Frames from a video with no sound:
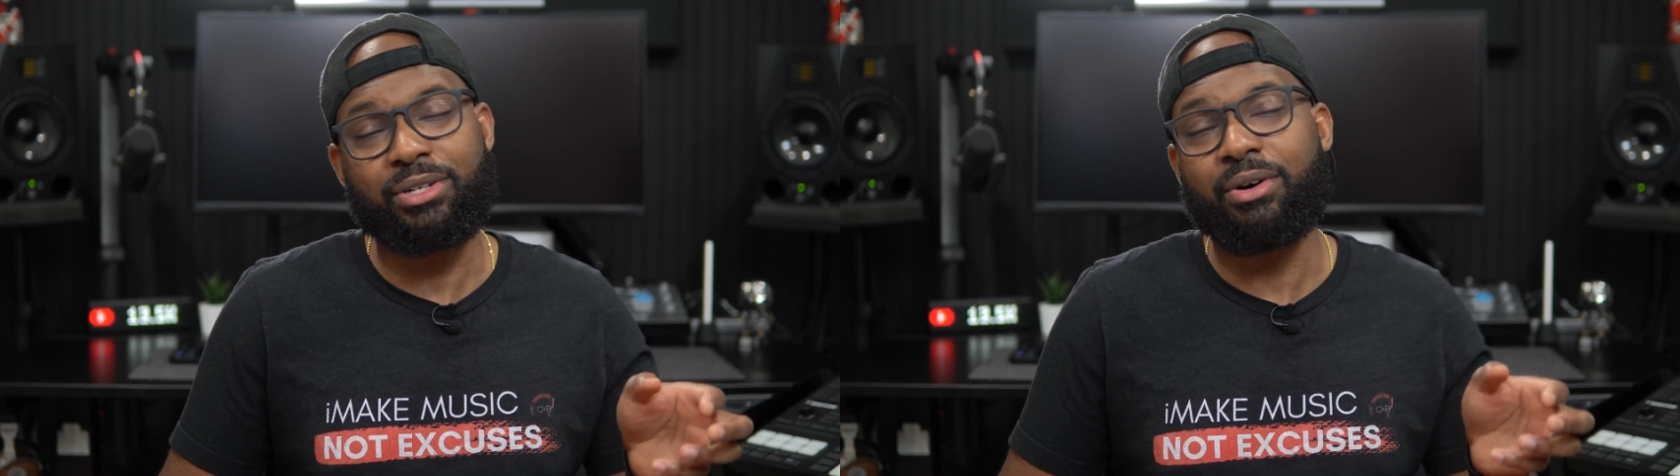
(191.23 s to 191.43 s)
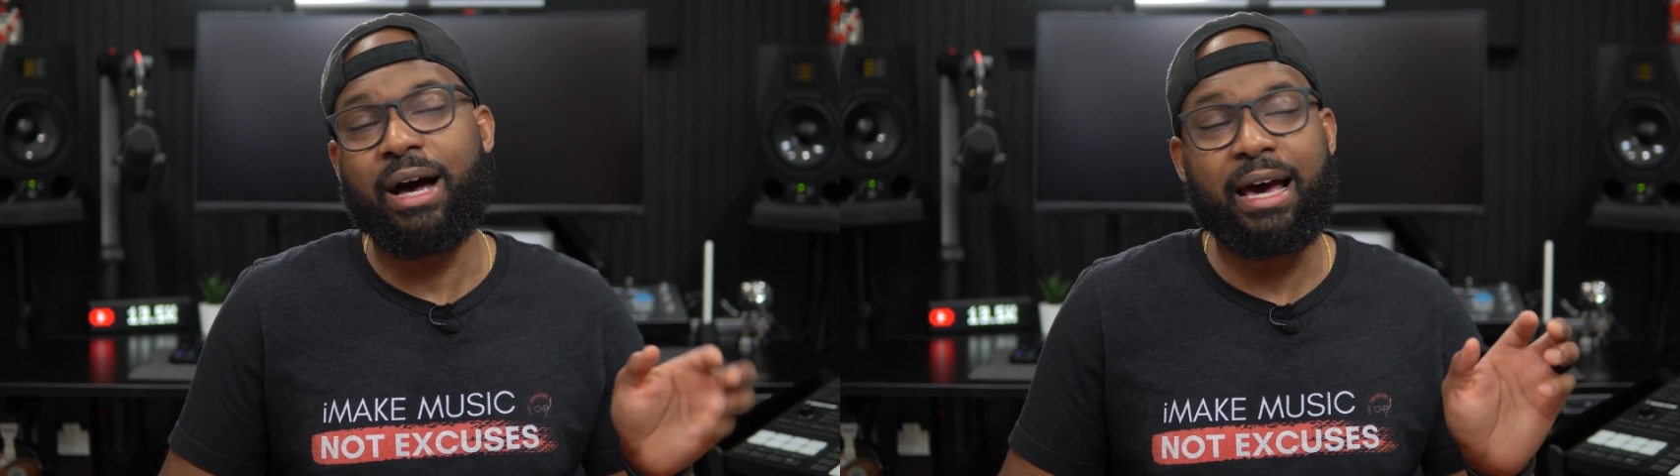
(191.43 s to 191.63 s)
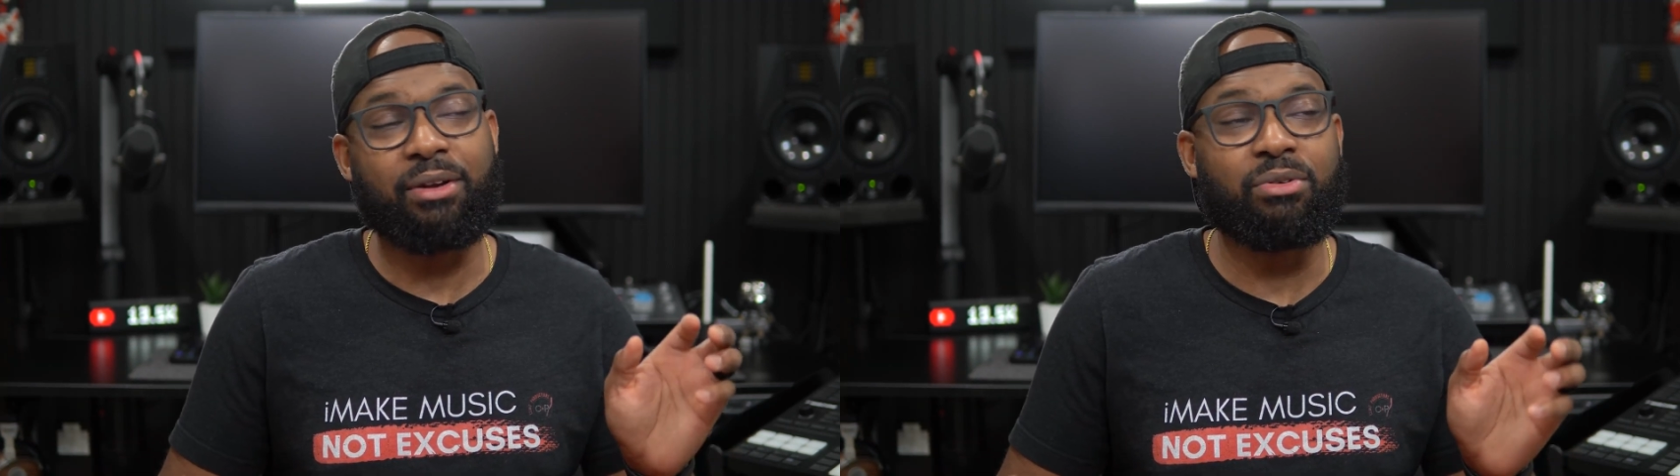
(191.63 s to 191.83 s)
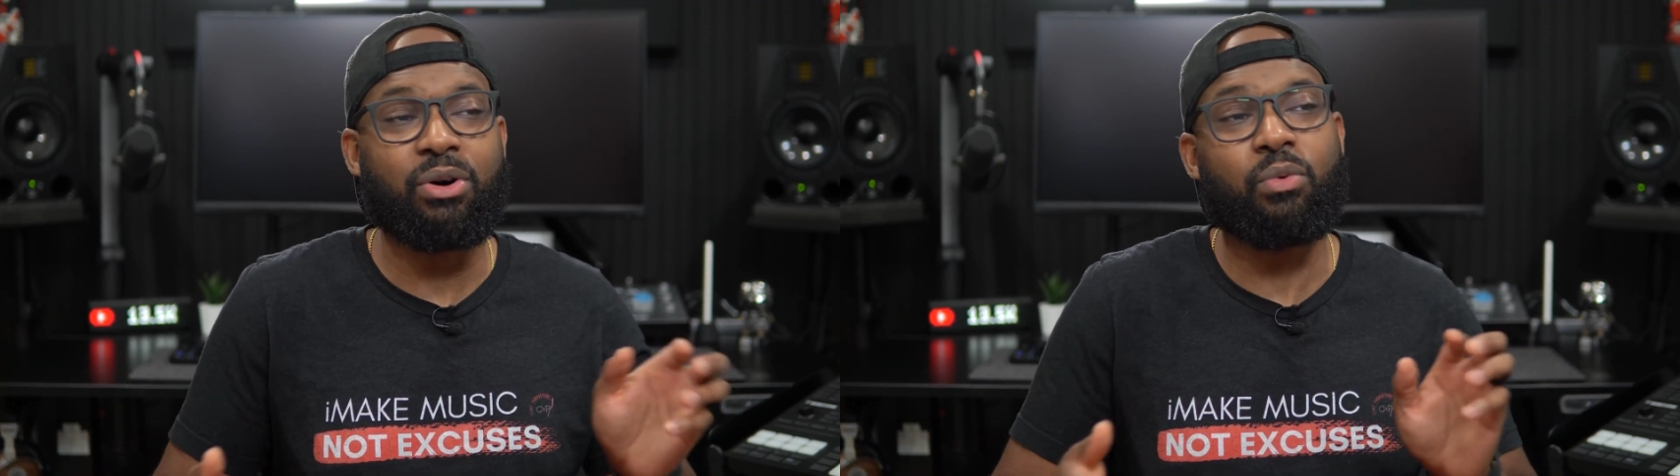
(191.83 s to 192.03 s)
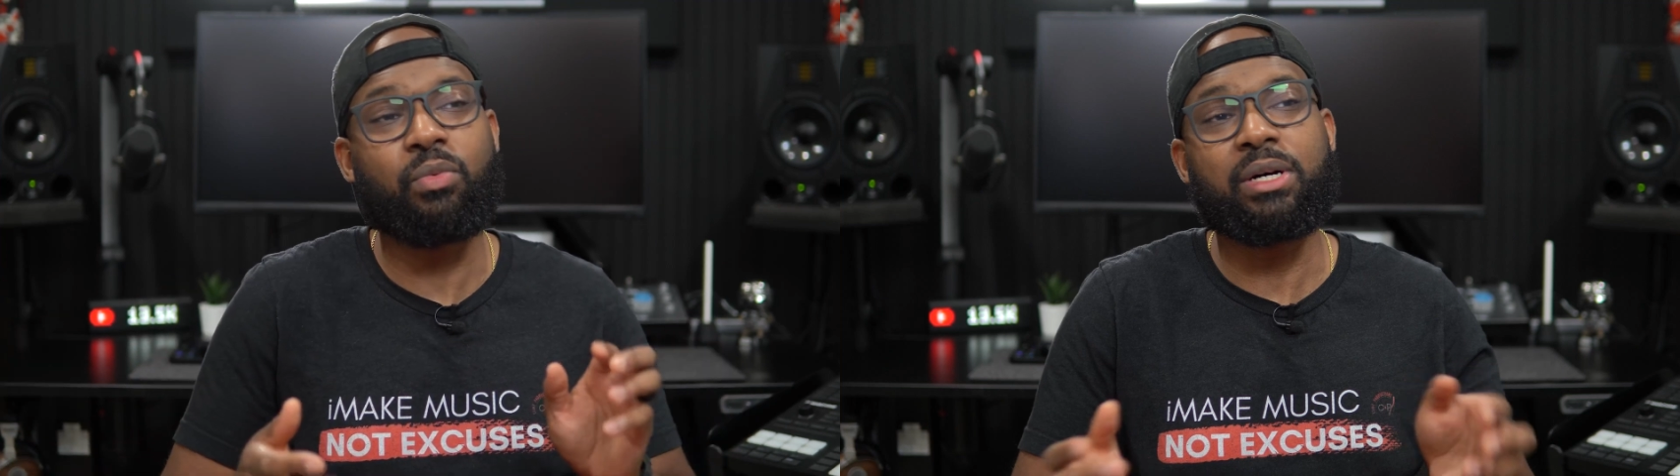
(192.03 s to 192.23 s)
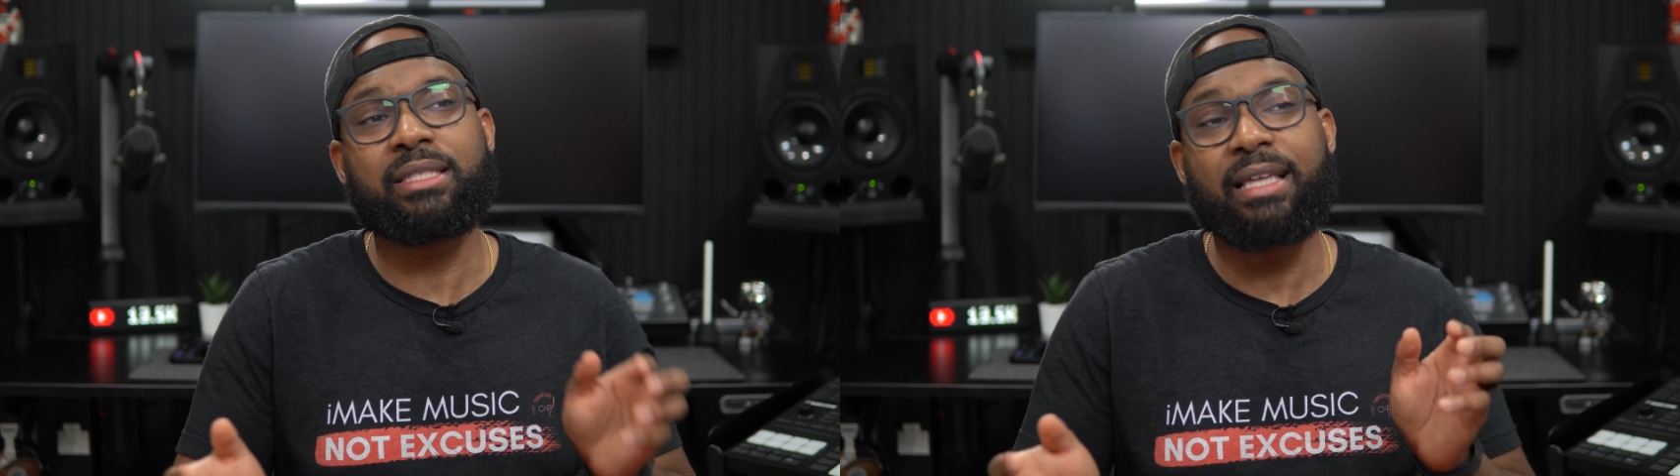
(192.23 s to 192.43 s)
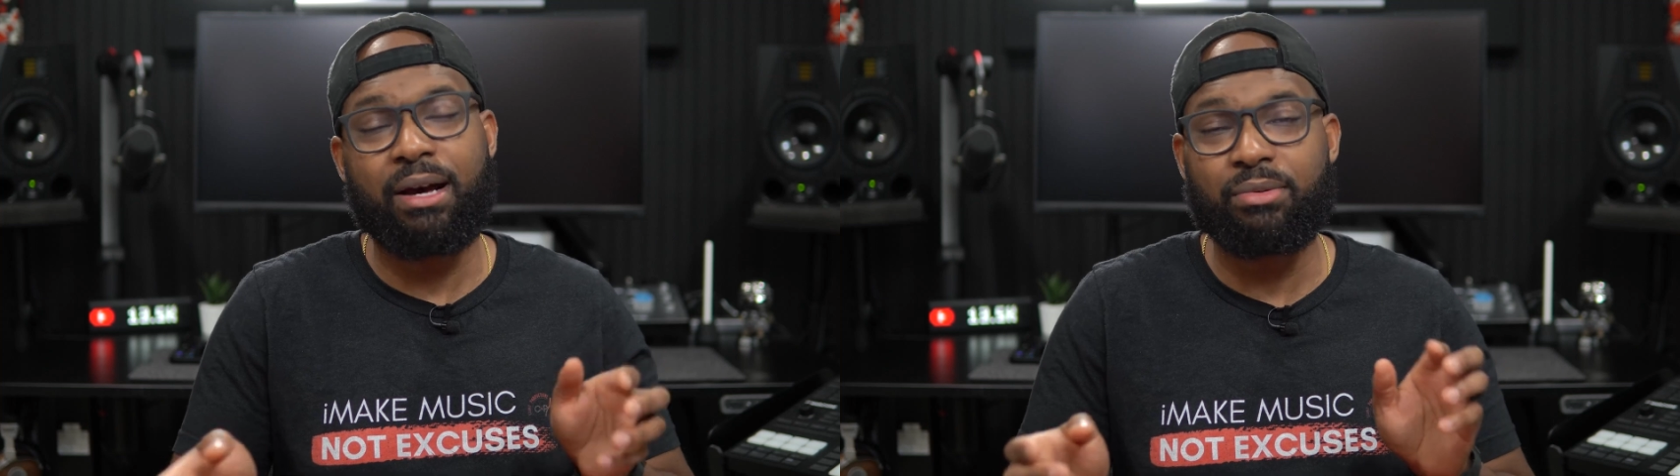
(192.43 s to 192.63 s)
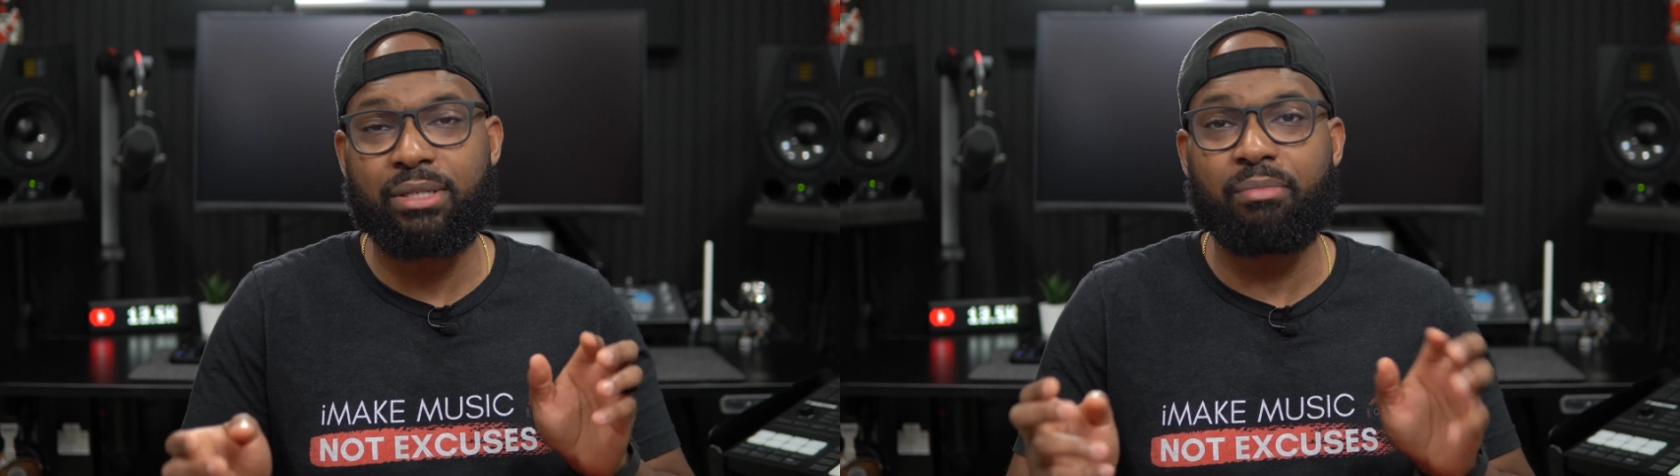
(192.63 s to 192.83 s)
So I don't know what
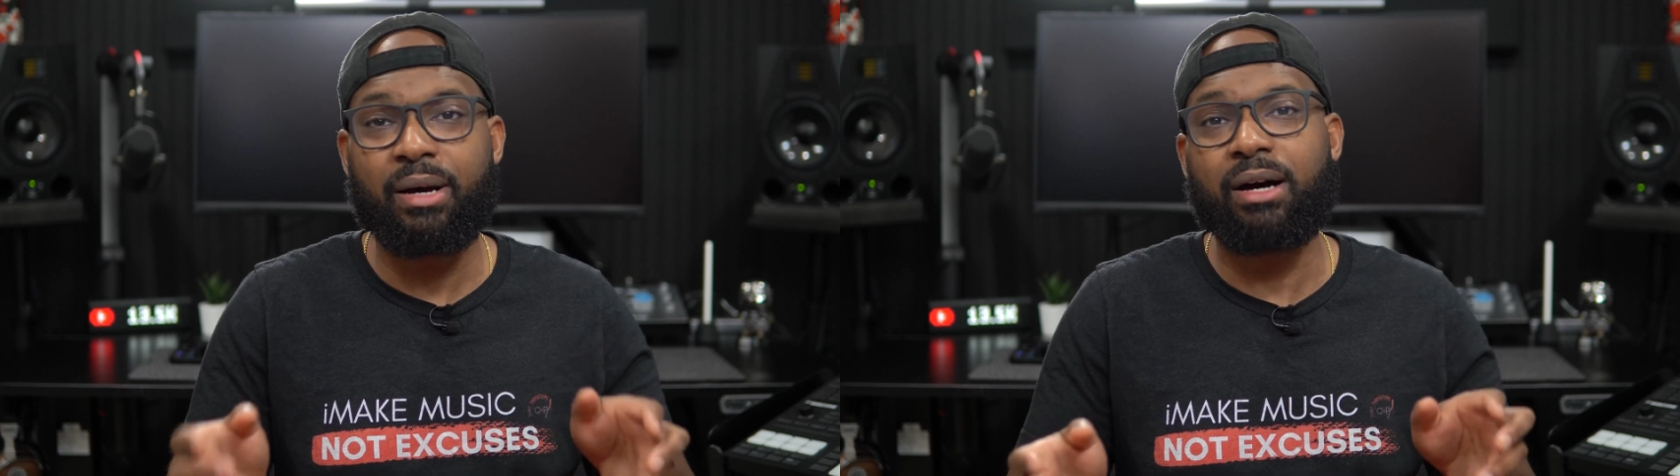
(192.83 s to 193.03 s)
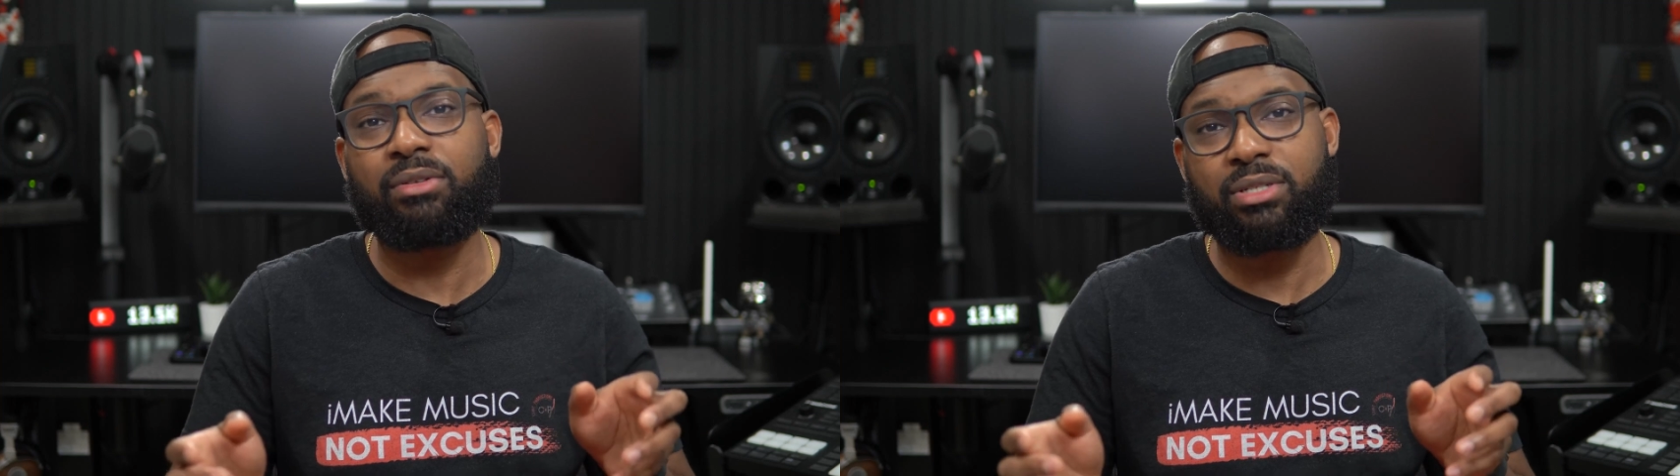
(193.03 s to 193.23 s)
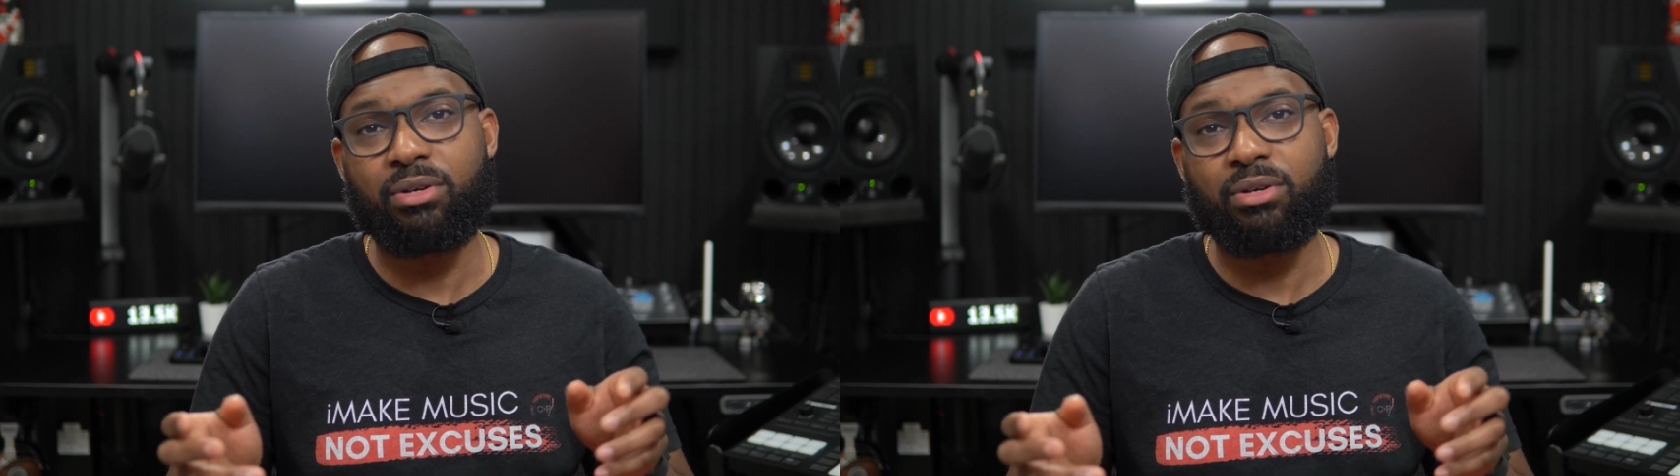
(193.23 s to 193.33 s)
that was about.